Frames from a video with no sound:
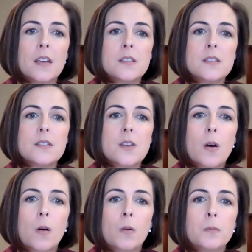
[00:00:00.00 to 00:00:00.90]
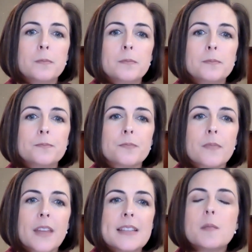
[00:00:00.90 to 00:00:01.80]
So
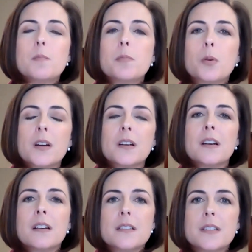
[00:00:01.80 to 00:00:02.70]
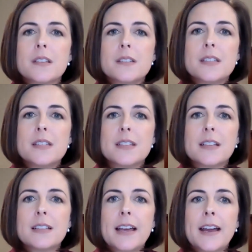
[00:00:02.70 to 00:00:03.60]
it's important to
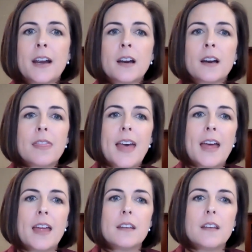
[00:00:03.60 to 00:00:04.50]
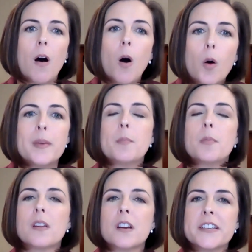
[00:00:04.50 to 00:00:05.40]
declare that all
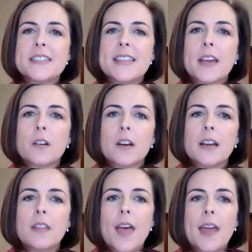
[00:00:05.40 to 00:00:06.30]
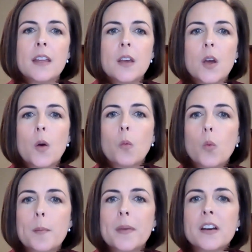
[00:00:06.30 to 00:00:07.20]
people are sacred, that
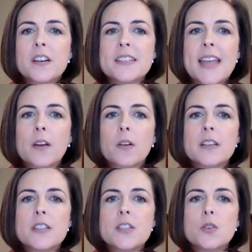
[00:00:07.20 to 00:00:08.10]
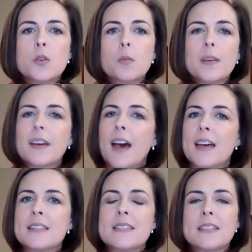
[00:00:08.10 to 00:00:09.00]
women are sacred too,
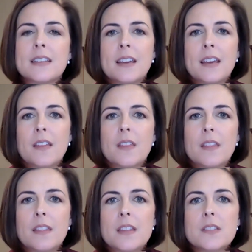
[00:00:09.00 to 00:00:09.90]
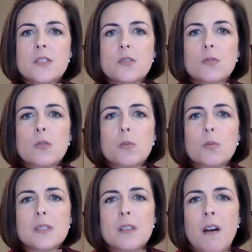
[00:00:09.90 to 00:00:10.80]
because this truth
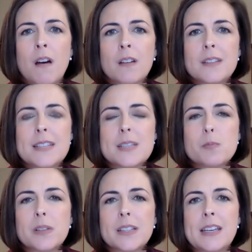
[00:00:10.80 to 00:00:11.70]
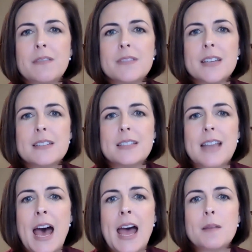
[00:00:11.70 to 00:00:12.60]
long disbelieved and
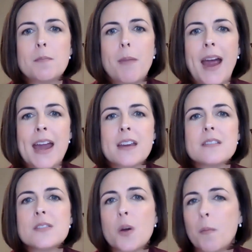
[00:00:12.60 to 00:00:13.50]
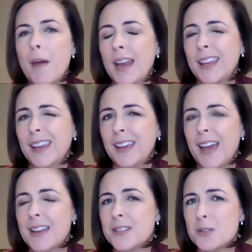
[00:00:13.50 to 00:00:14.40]
denied by so many,
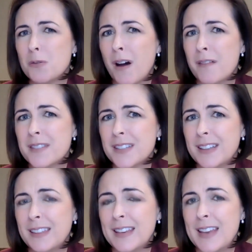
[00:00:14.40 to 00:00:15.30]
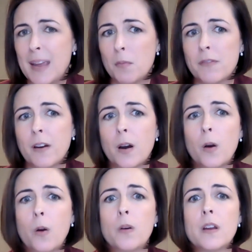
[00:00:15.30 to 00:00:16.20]
and too often in the name of our
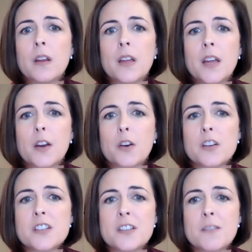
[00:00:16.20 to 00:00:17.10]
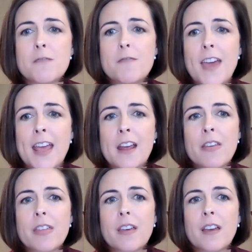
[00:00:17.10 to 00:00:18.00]
own Christian faith.
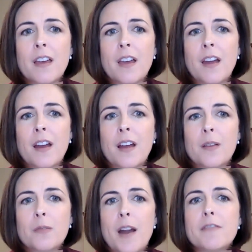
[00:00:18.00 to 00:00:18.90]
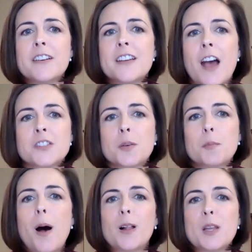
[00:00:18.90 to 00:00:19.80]
Reverend Dr.
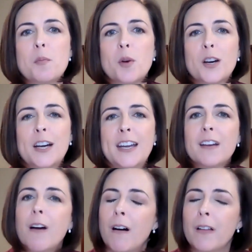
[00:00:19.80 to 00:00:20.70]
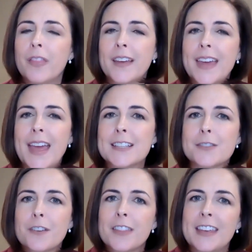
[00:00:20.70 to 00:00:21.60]
Polly Murray called the case
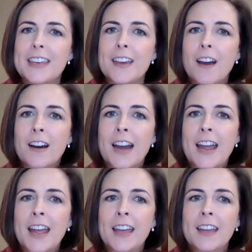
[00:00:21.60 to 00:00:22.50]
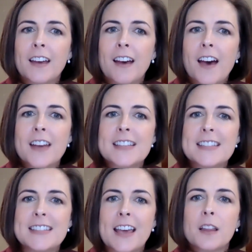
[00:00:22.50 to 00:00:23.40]
for the ERA
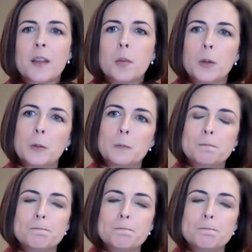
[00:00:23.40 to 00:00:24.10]
unassailable.